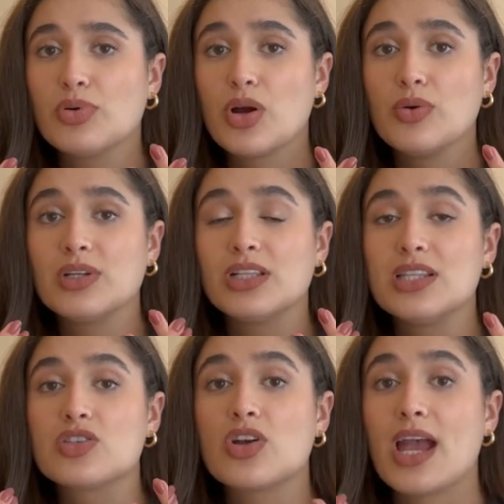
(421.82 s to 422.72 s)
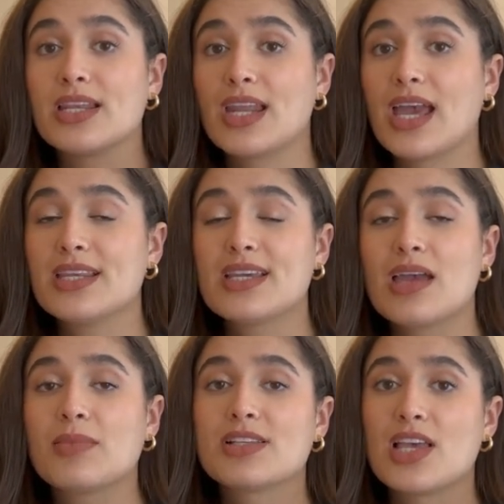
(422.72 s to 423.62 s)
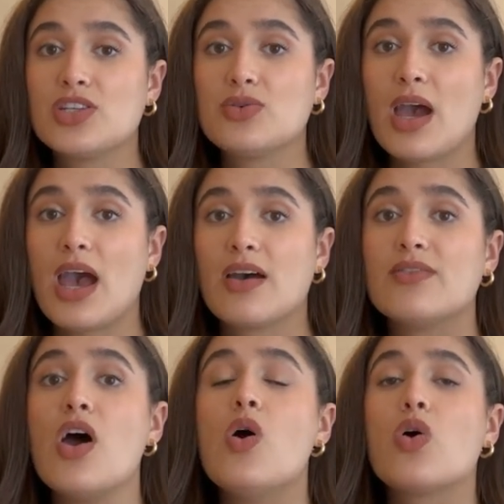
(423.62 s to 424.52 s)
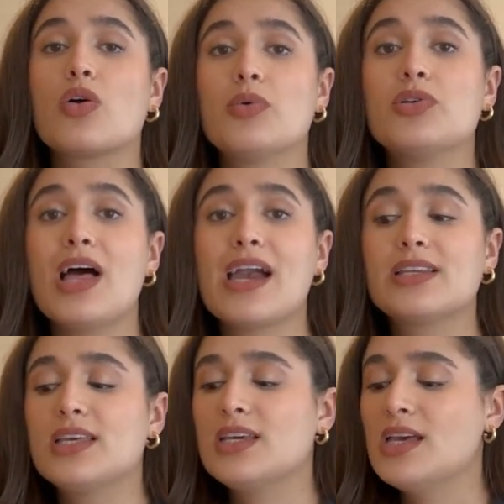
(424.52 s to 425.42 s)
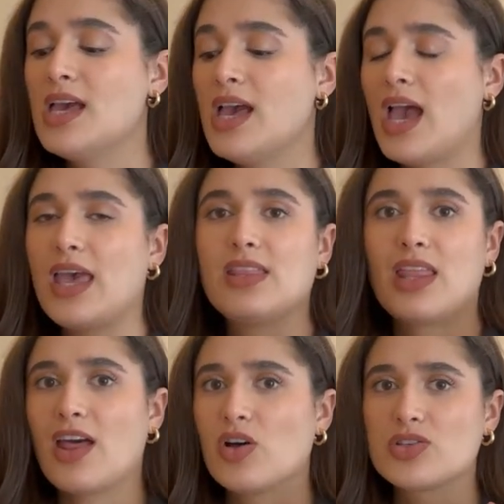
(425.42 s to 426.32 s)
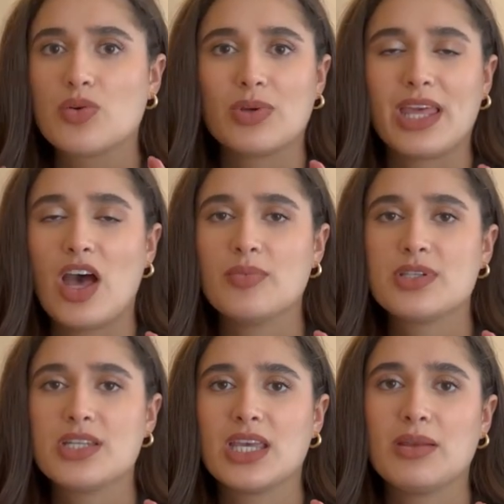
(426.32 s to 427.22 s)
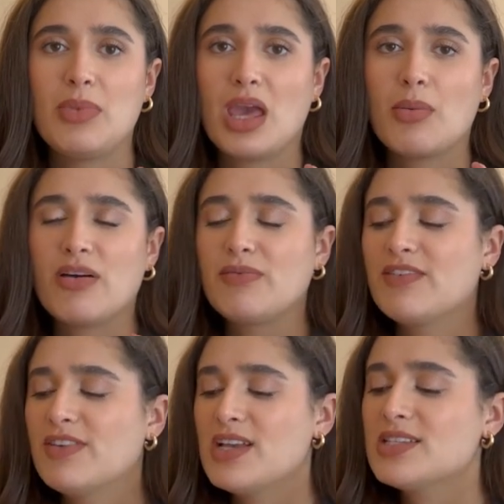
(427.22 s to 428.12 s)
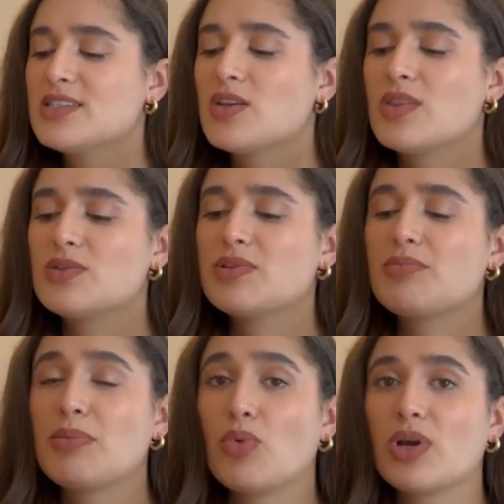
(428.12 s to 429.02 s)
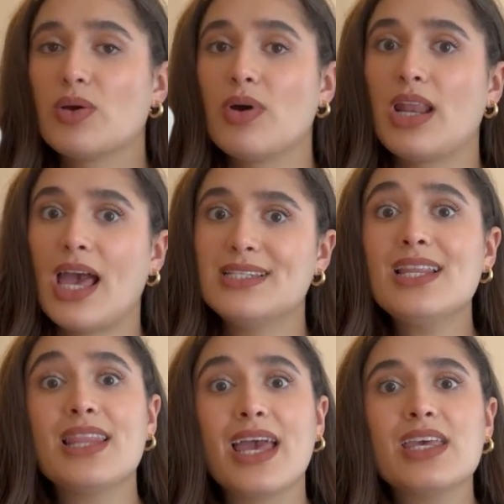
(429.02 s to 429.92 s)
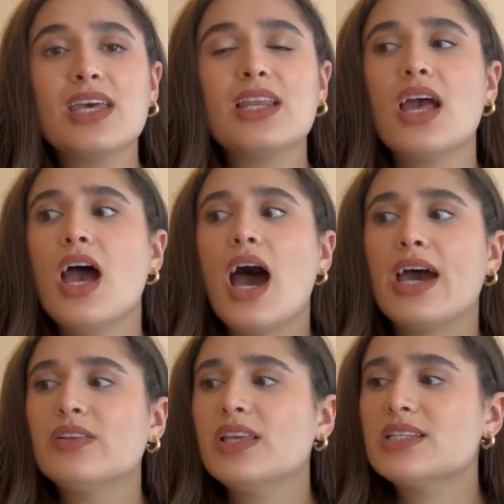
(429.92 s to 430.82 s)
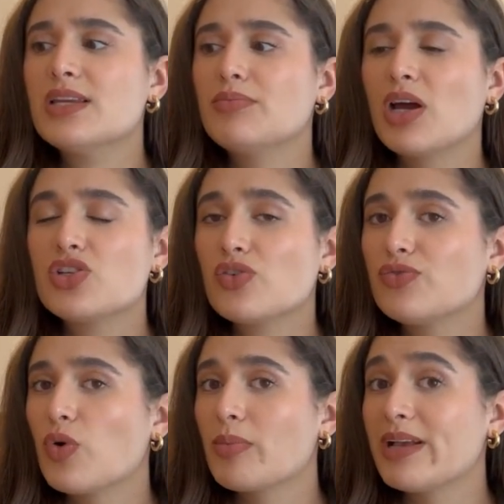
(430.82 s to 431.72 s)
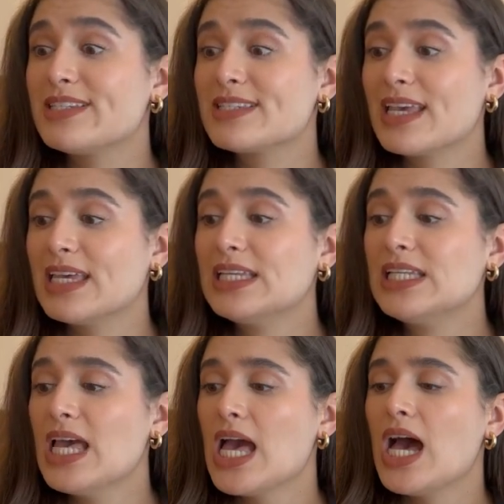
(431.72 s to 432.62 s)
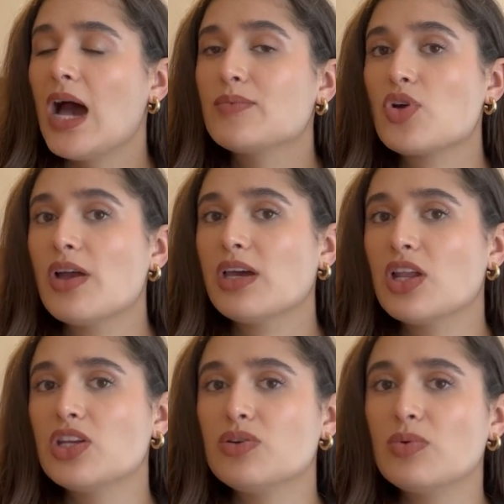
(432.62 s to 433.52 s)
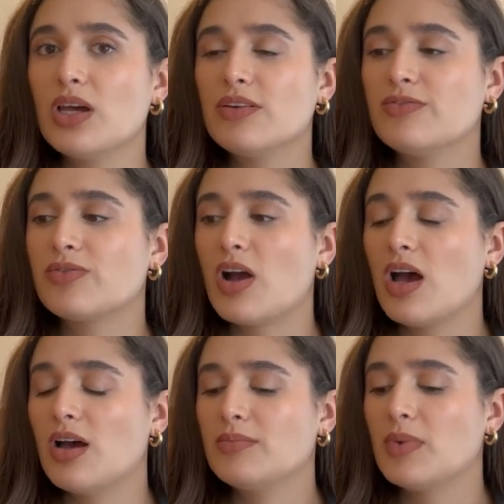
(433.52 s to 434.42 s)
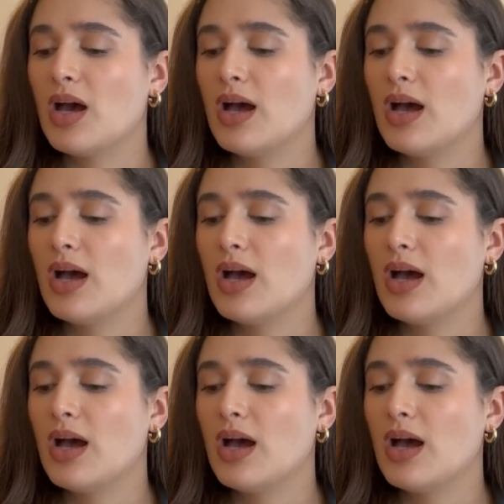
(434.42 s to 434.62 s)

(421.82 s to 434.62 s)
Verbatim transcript: prone cleanser at nighttime because I do have hormonal acne, and then that also really helps to get makeup off my face. So this was my morning one. I did like it. I don't think it did much for my skin. I'm trying out a new one from